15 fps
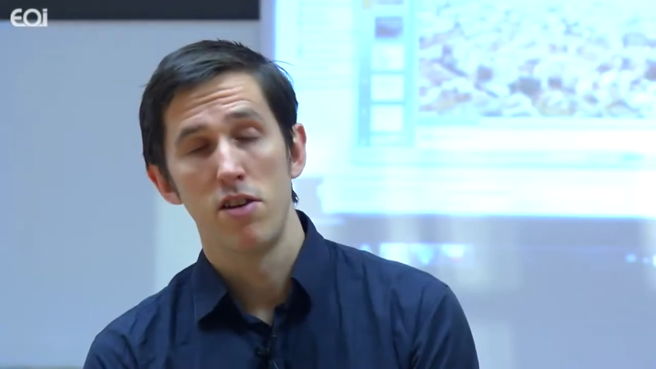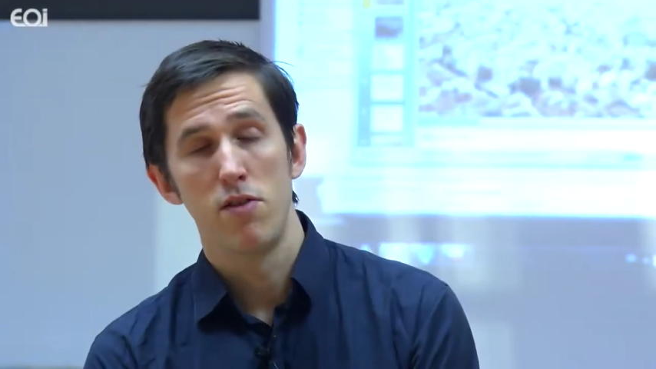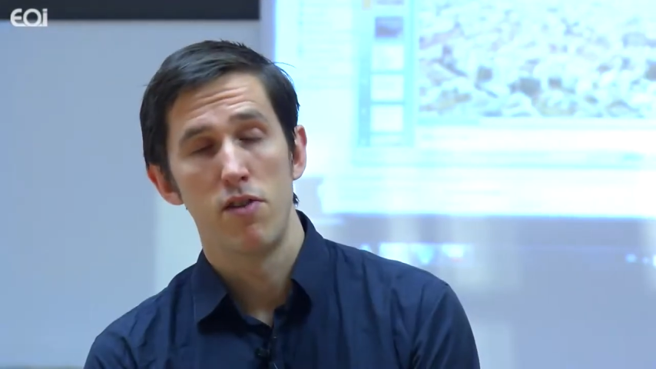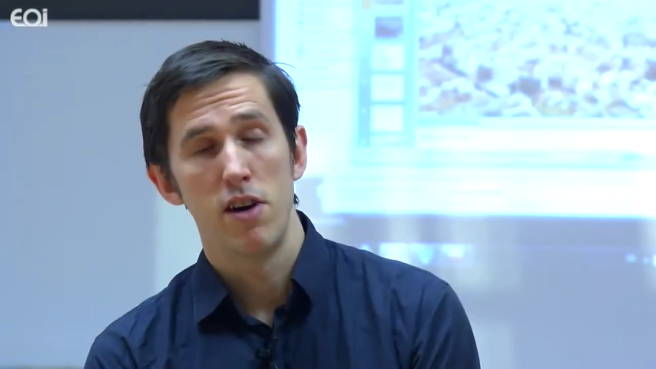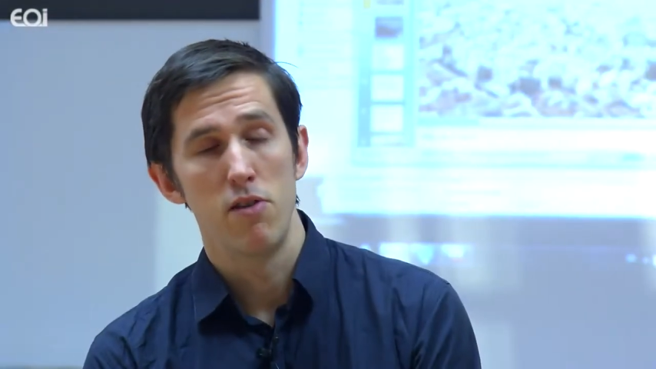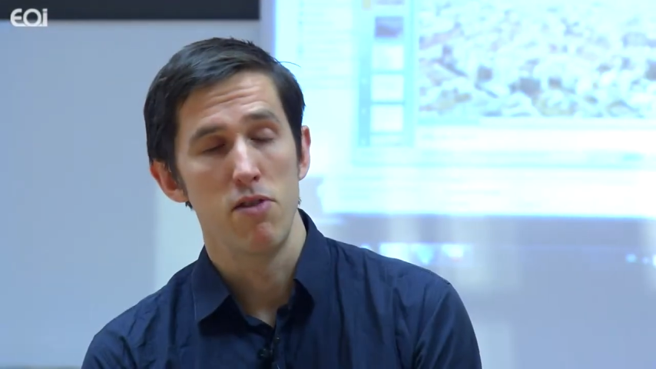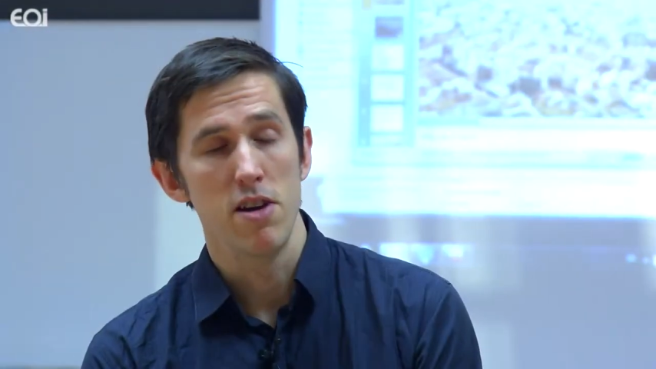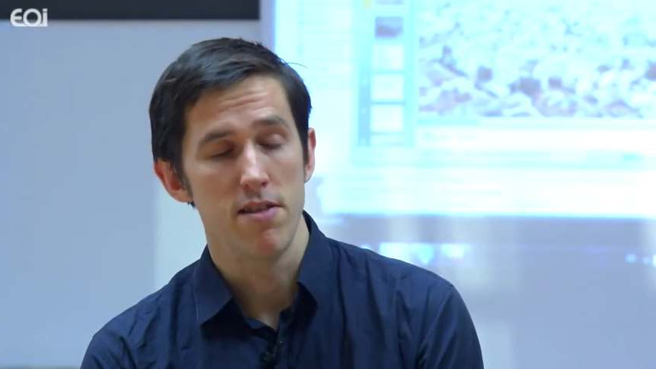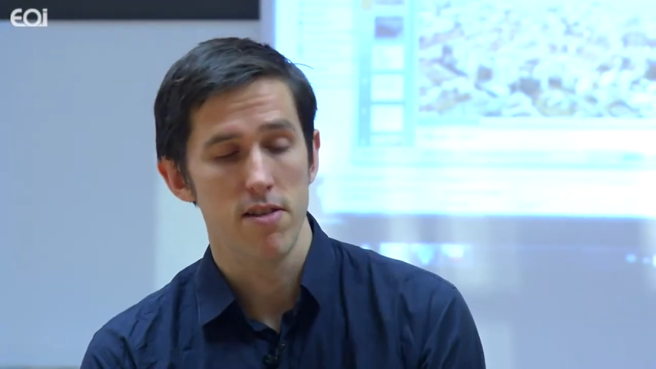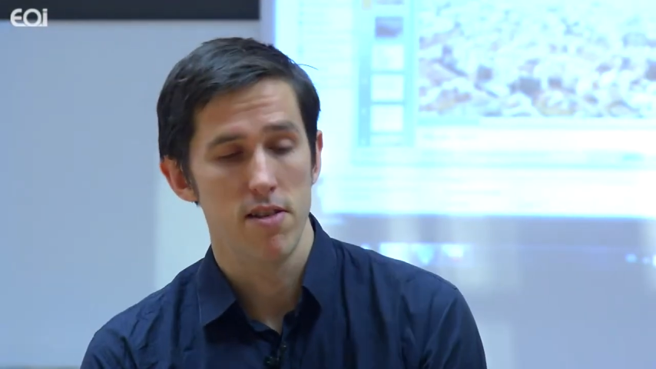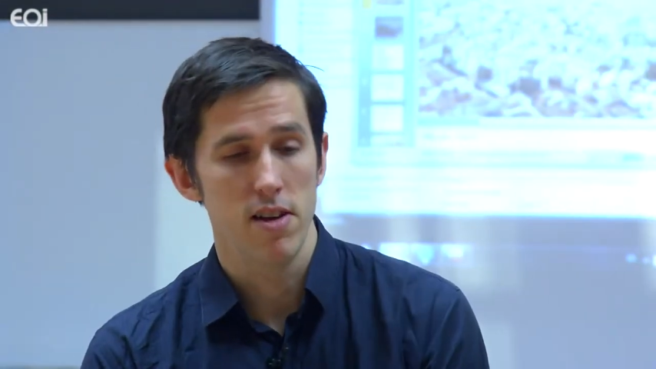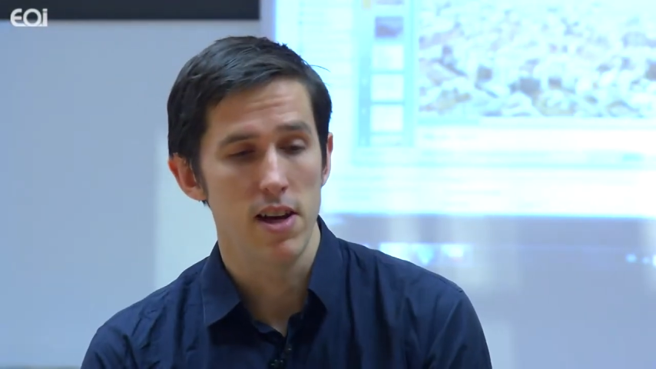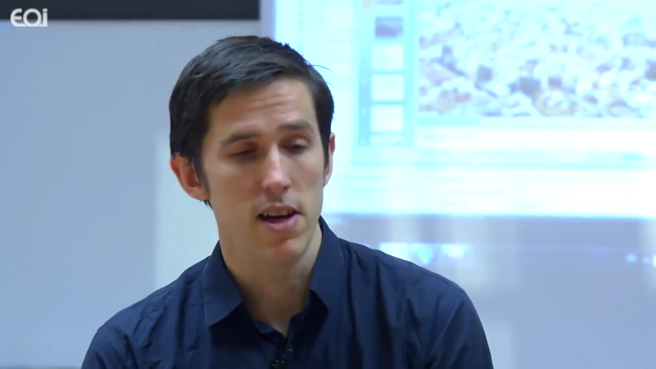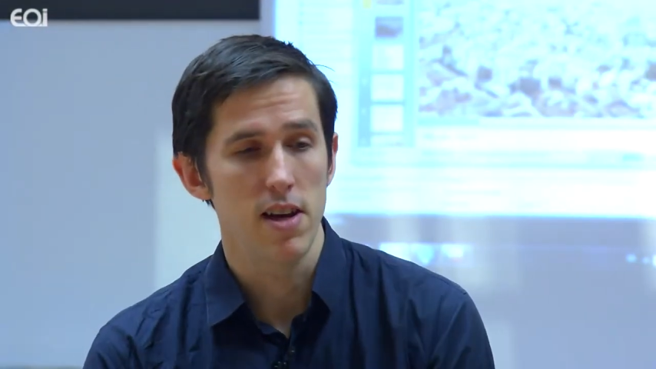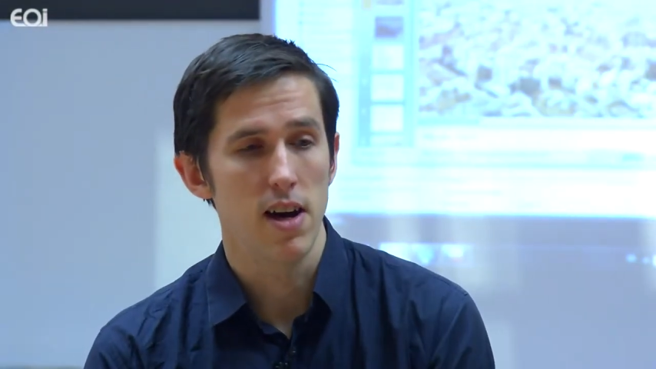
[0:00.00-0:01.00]
very
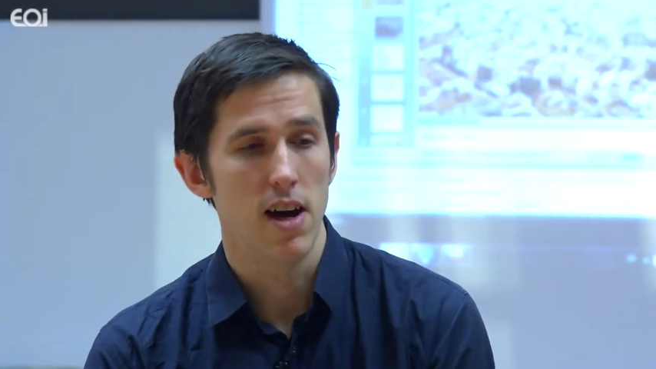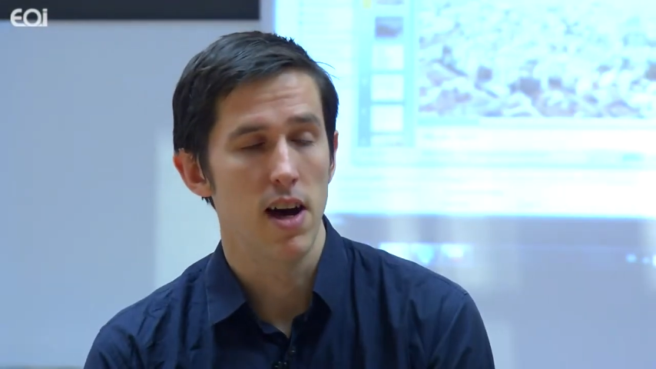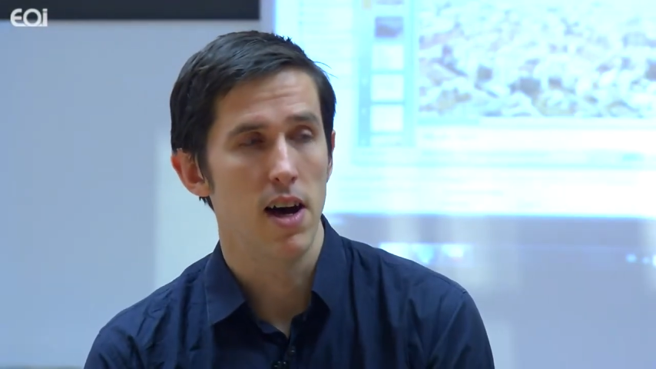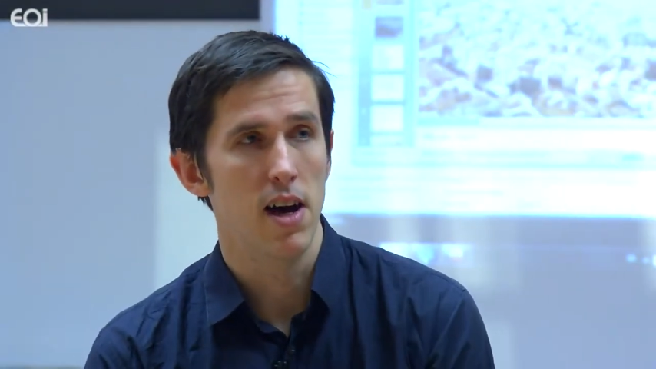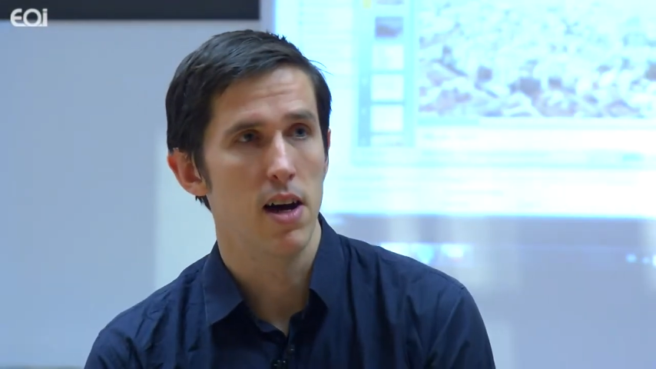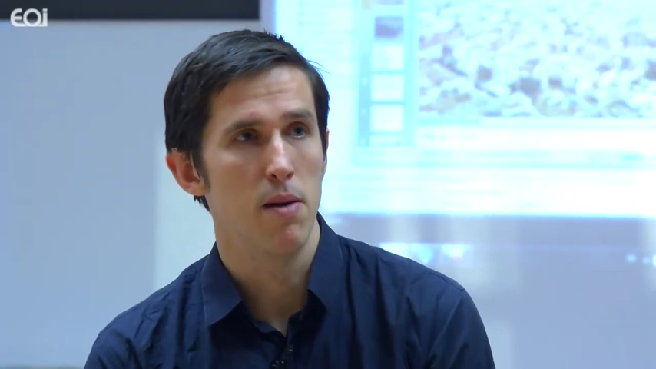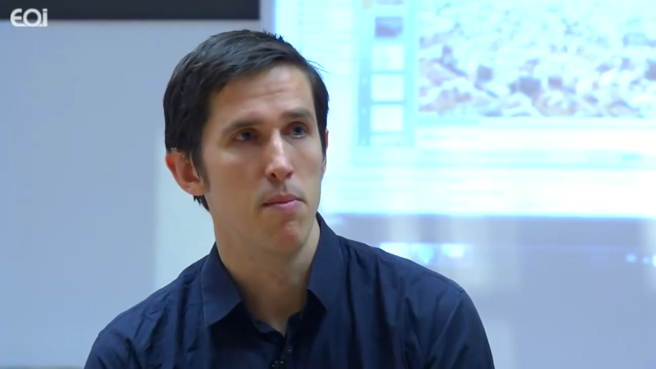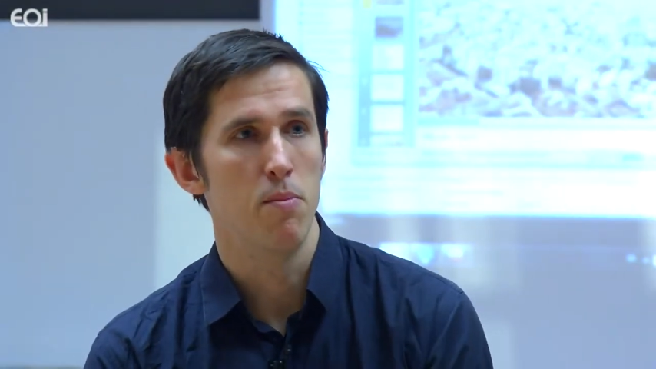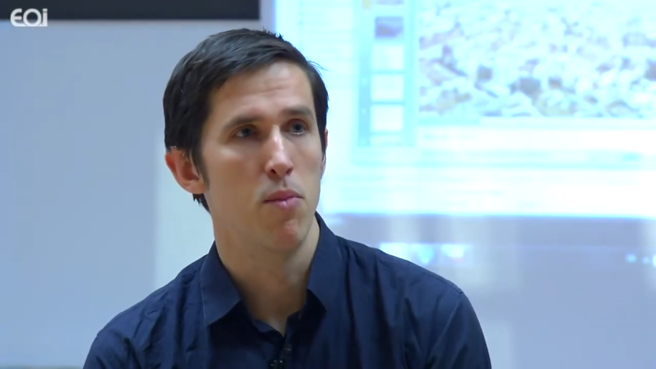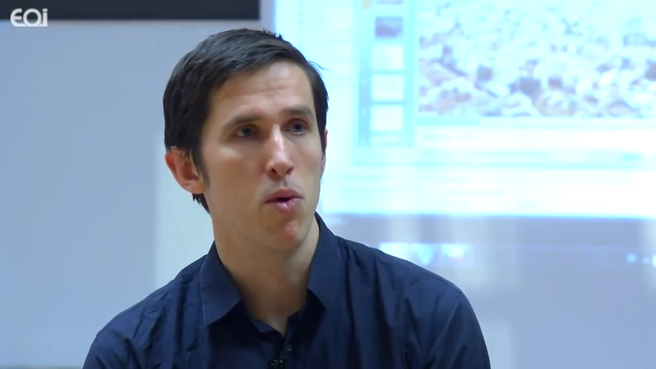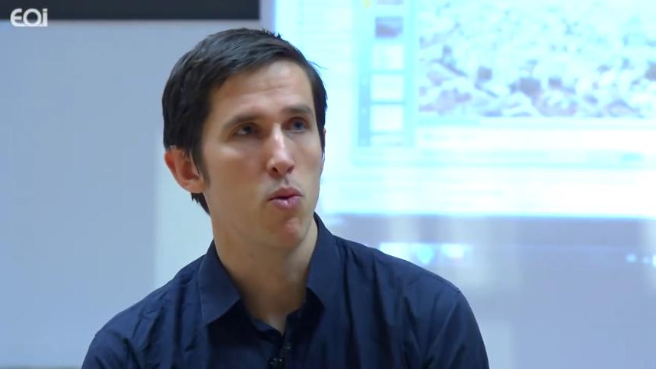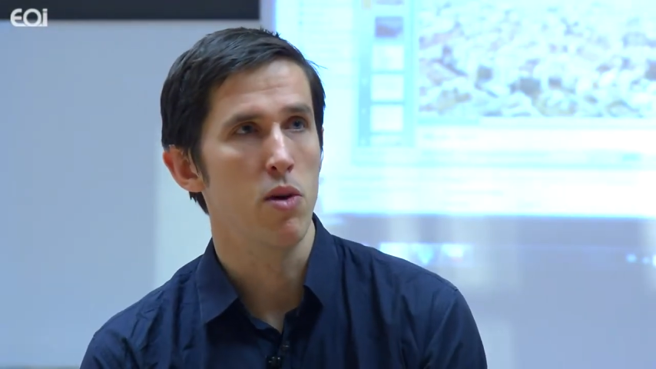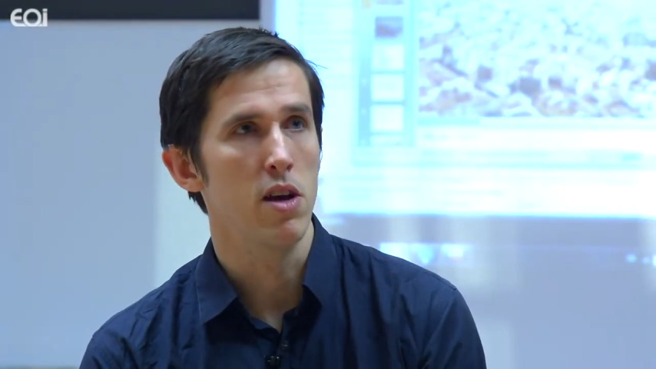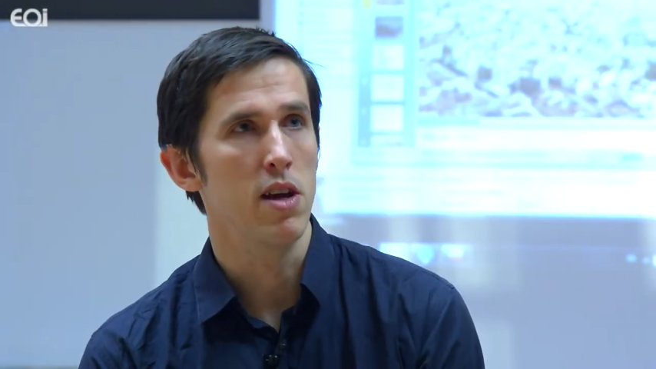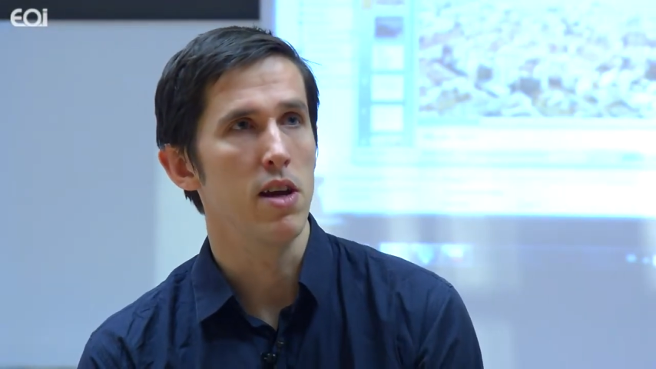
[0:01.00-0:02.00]
recently.
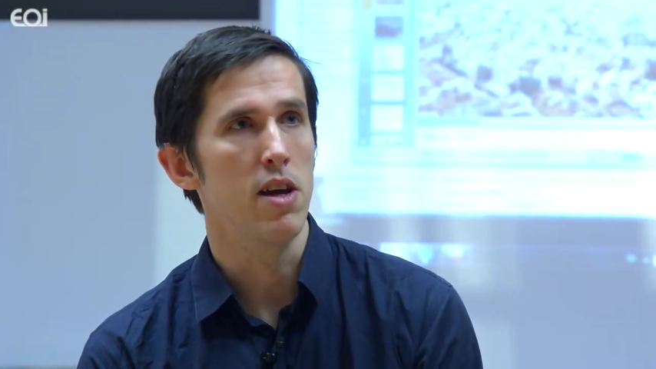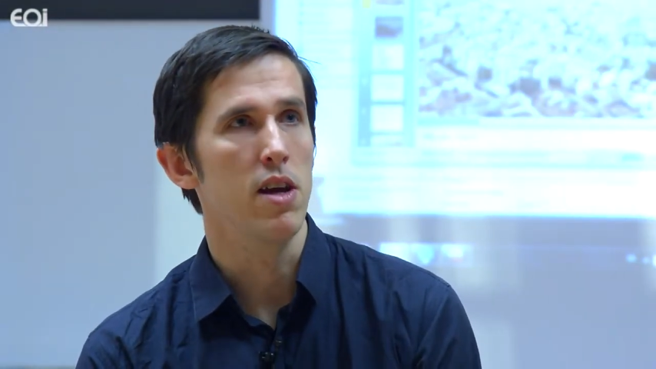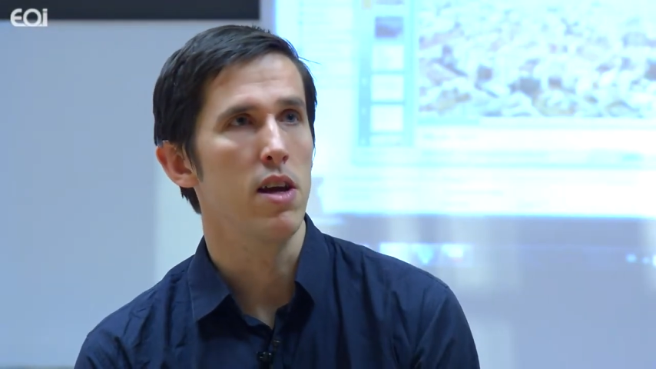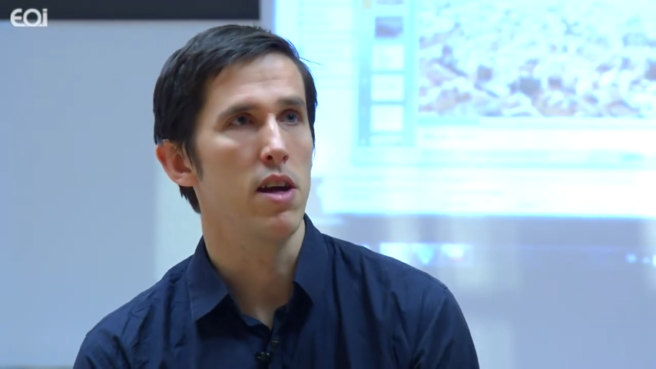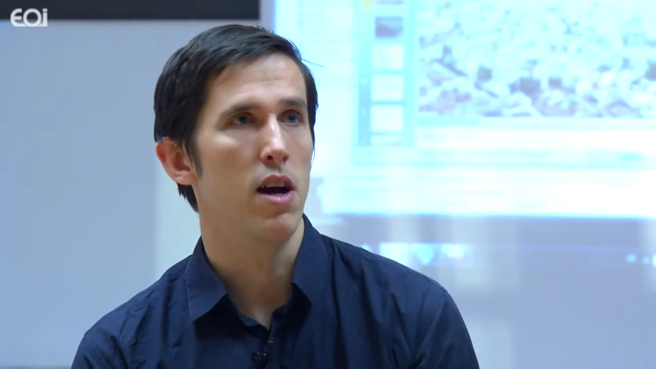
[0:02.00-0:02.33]
We